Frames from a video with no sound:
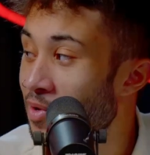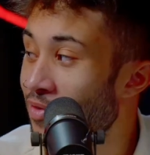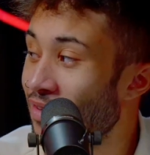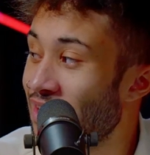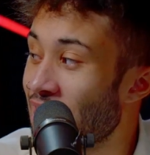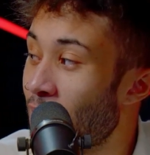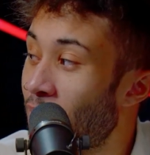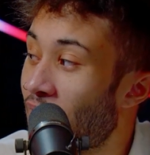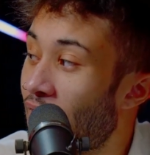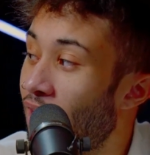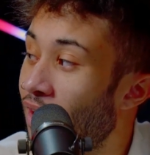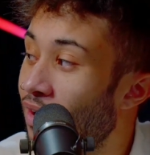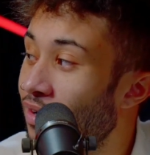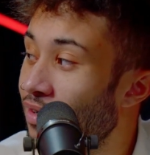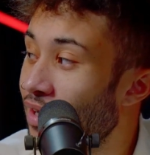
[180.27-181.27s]
me of the Sepp
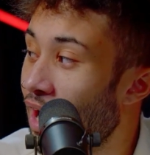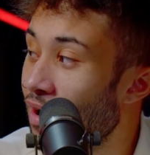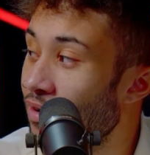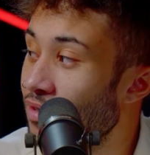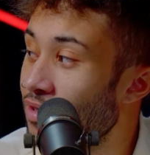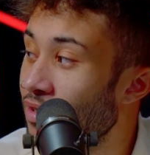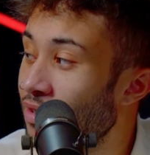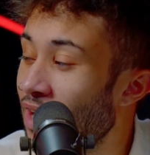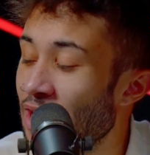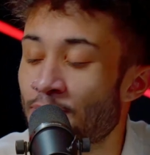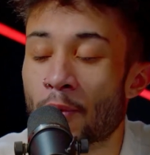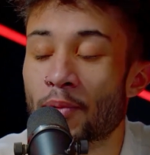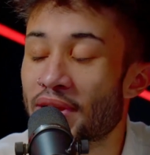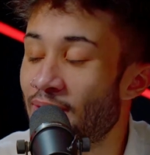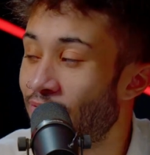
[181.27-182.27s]
Blatter character. That's
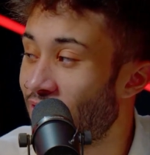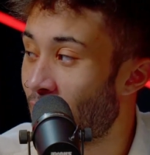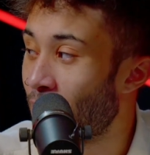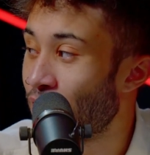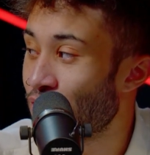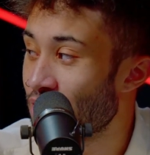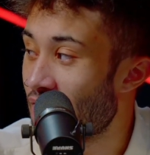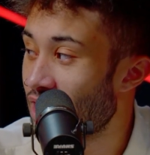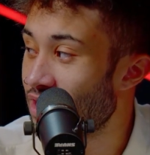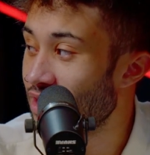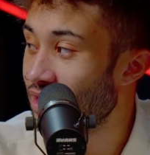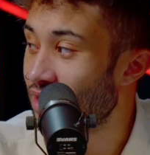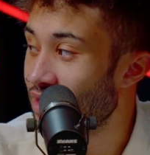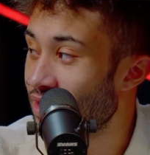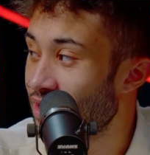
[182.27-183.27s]
probably inflammatory, actually,
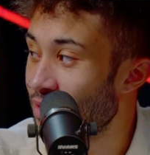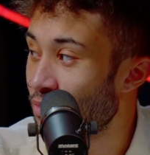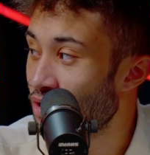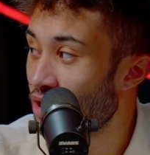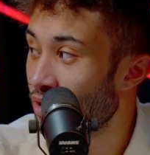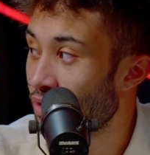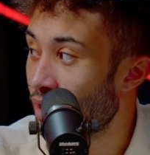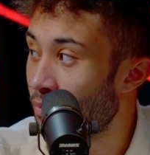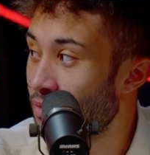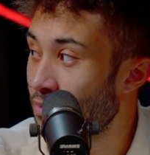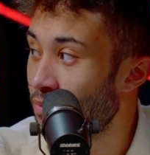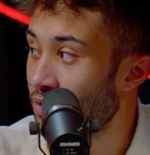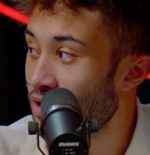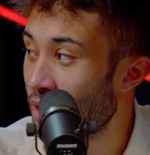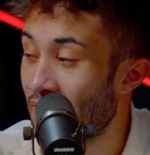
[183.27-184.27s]
because he was corrupt.
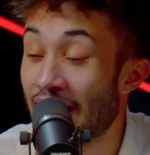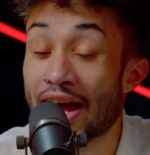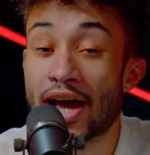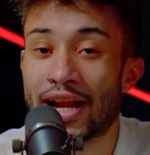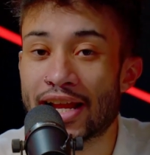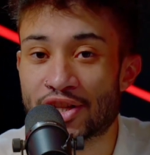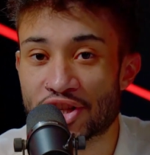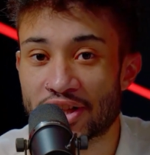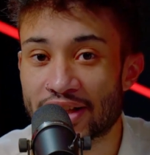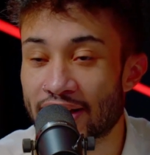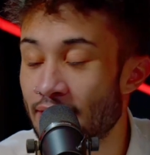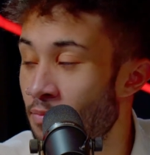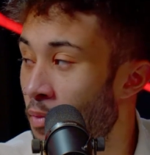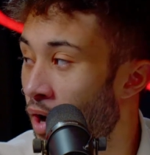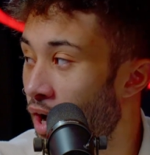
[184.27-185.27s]
So allegedly,
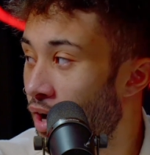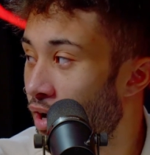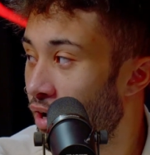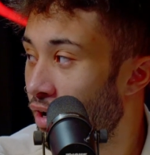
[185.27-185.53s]
but...